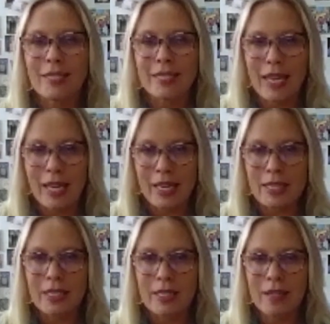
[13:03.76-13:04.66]

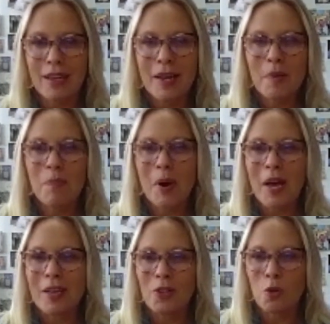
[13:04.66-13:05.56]
dance,
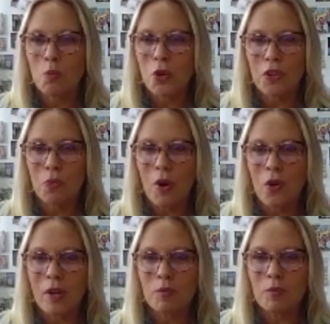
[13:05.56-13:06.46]
but you're more than
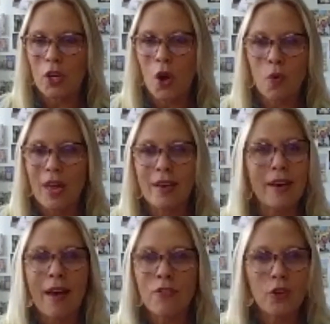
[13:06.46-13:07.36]
welcome to go and
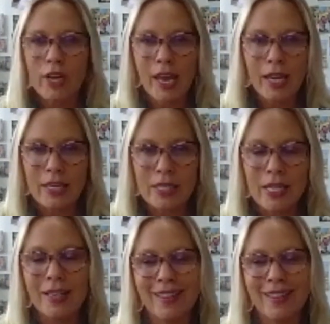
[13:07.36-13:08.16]
never dance.